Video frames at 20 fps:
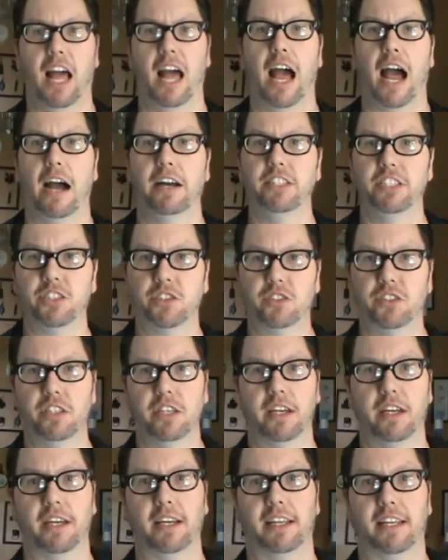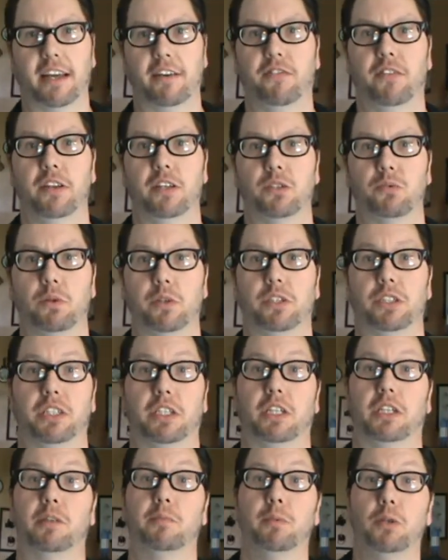I just got finished watching a
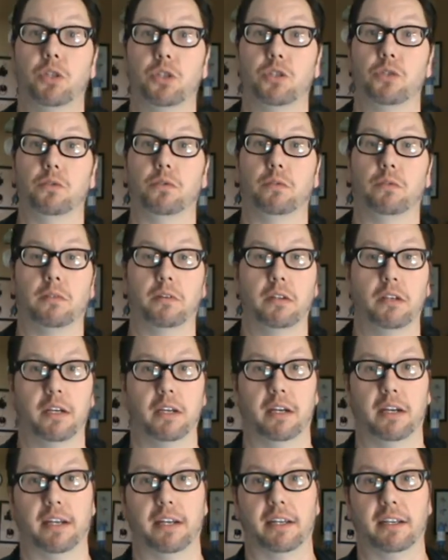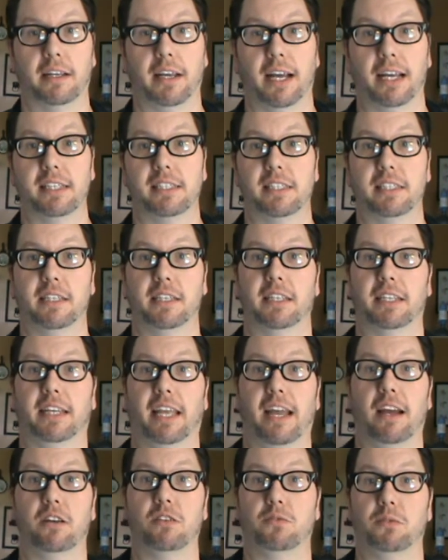commercial. Guy sitting on the
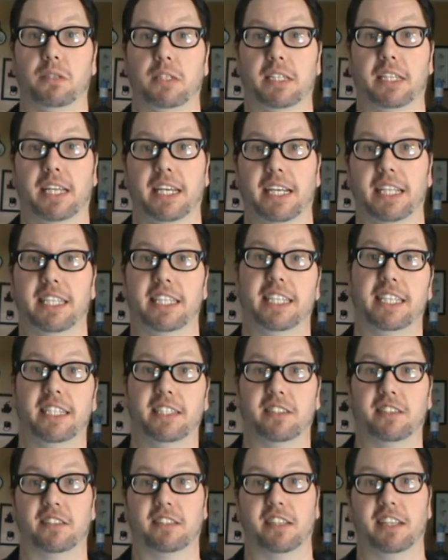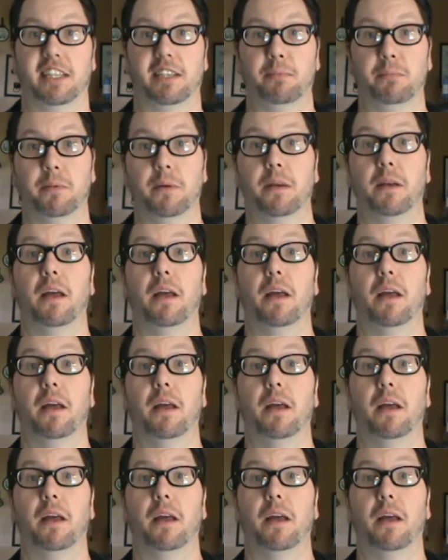couch with his kid. The kid's asleep.